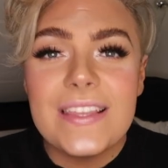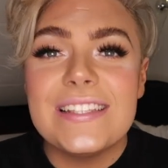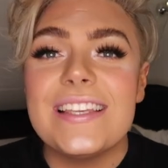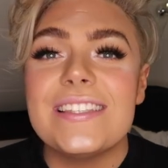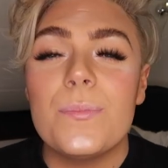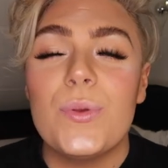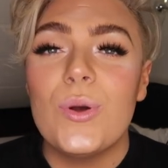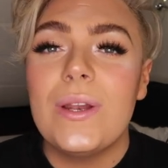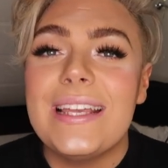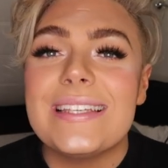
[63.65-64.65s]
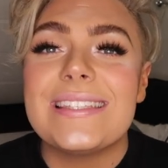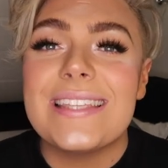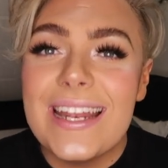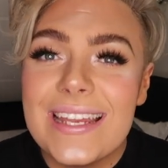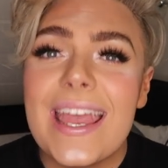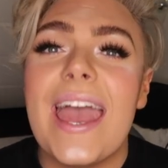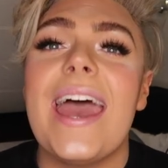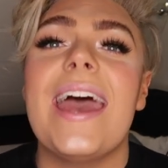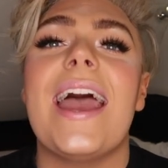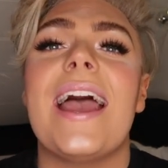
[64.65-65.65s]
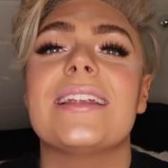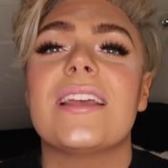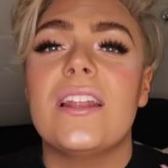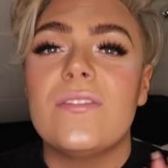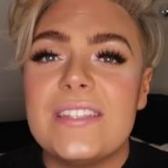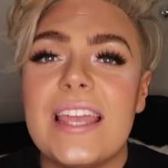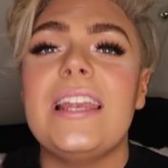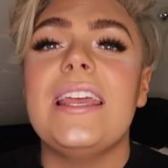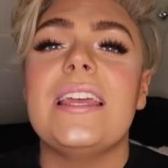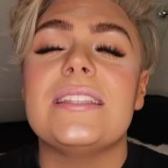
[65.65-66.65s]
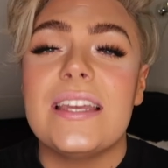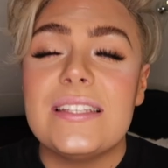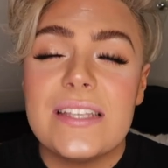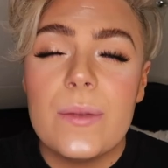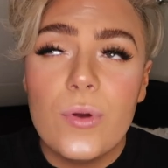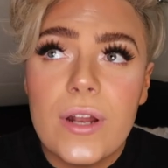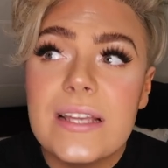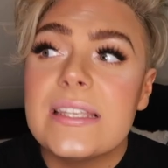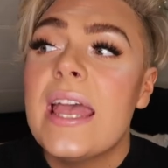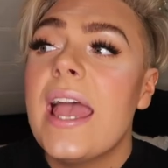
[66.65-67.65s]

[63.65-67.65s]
This is purely skincare and kind of daily, day-to-day products,